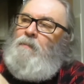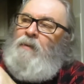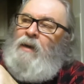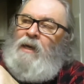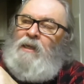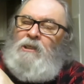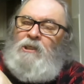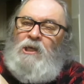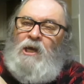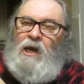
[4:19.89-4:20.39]

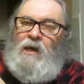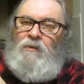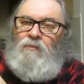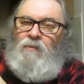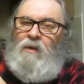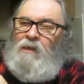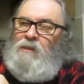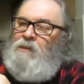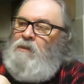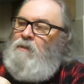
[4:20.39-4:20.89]
by John
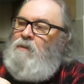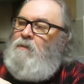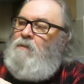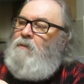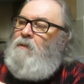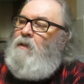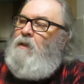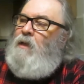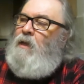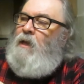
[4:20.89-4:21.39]
Russell.
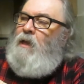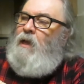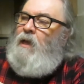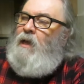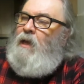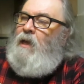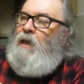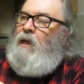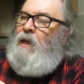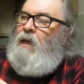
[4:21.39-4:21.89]

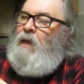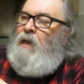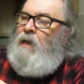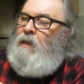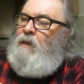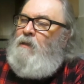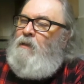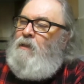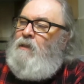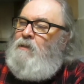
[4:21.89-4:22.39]

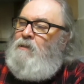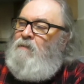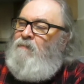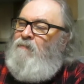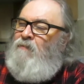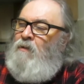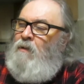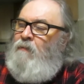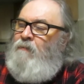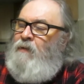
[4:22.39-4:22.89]
And it's
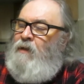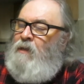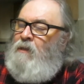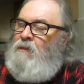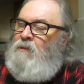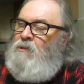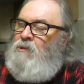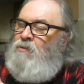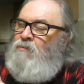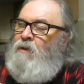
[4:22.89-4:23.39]
full of
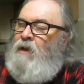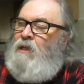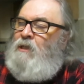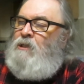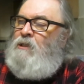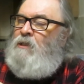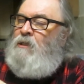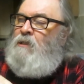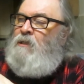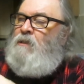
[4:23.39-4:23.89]

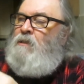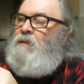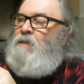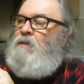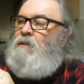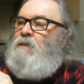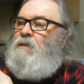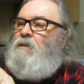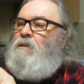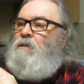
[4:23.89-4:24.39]

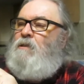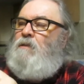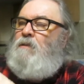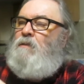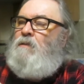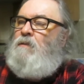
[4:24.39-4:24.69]
illustrations